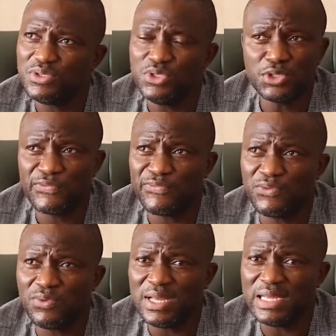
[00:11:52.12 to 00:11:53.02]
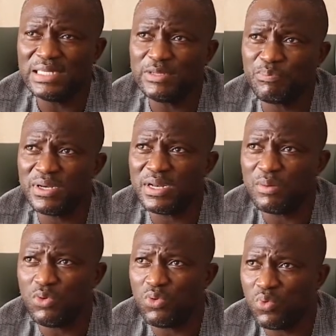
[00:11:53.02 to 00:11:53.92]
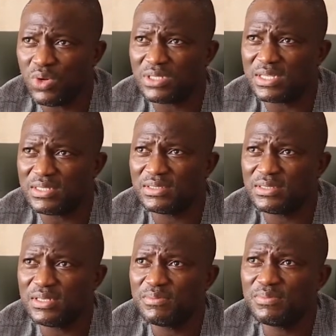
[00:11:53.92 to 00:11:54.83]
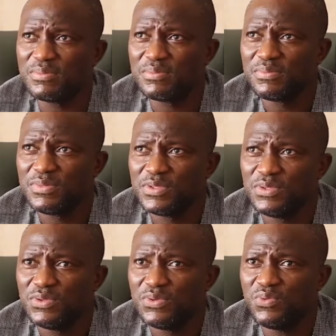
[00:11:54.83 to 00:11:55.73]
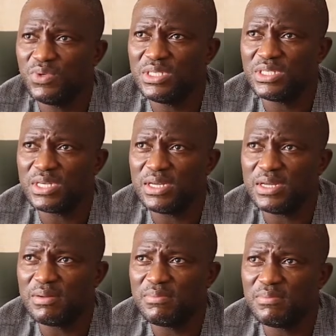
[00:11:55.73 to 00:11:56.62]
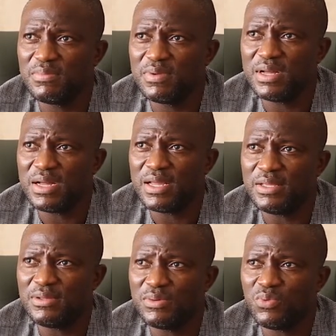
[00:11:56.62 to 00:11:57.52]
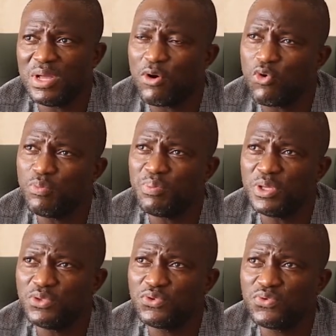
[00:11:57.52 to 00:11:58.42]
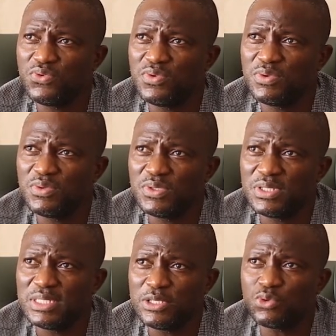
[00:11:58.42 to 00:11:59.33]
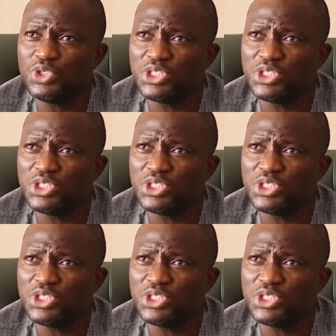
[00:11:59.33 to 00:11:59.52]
useful and dependable water system, which we are hoping we could